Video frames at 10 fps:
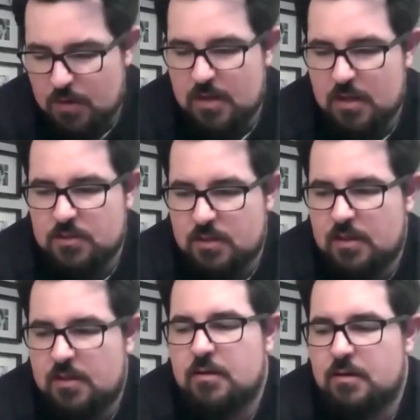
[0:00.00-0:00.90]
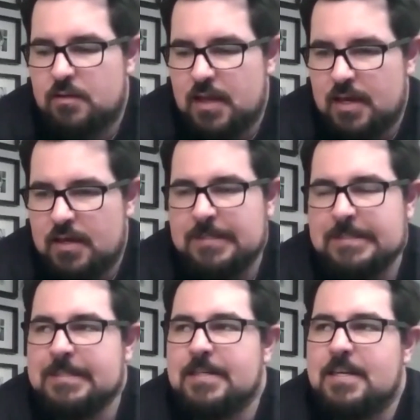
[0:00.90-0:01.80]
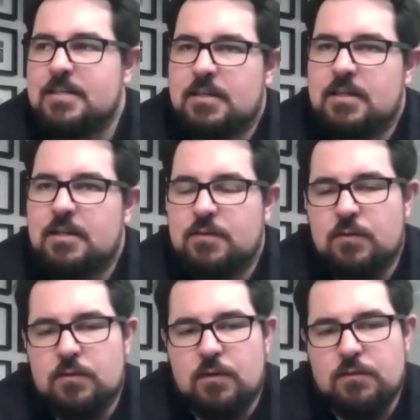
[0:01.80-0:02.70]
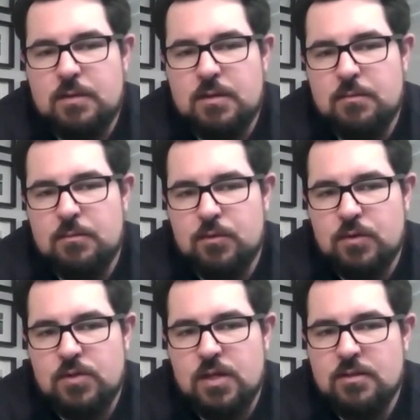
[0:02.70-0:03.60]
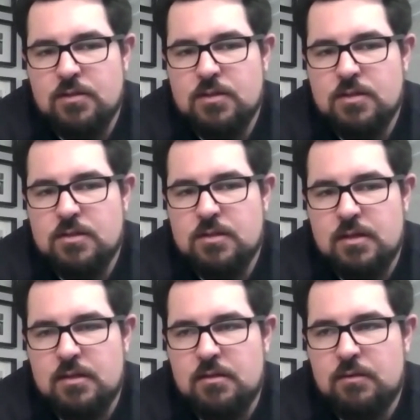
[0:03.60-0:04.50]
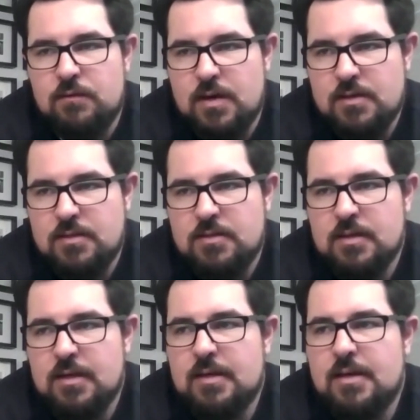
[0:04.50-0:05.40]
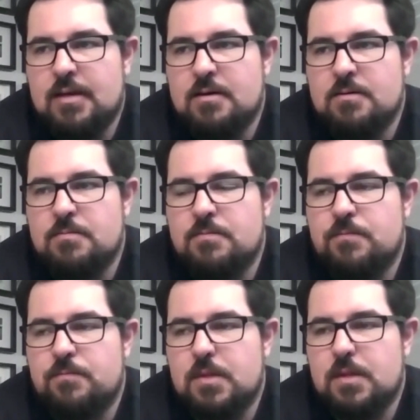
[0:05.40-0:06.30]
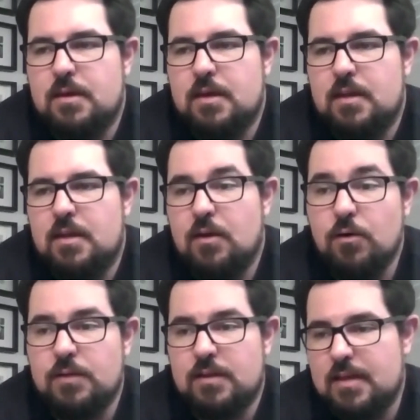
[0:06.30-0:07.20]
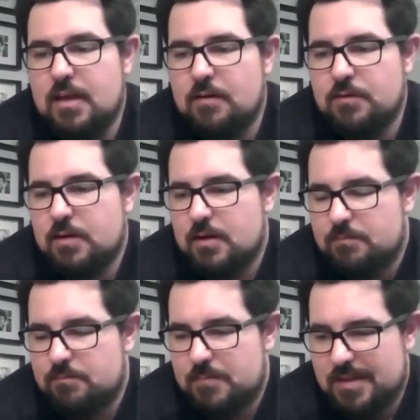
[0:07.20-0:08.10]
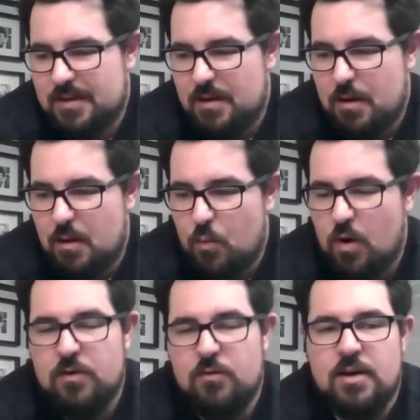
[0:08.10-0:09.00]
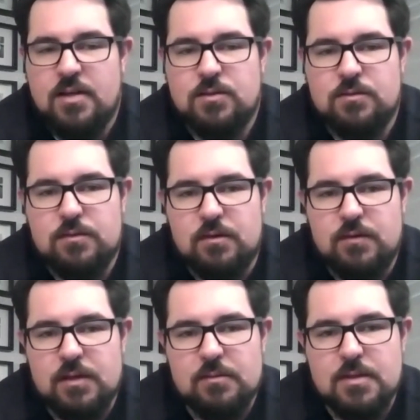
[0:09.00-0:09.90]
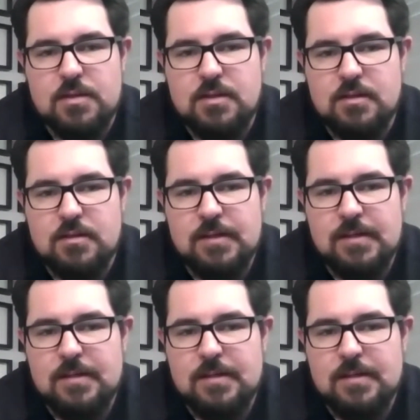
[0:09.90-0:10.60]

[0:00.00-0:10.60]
3 because I think they are indicatives of some of the broader challenges that we face. and hopefully they cover a wide range of elements that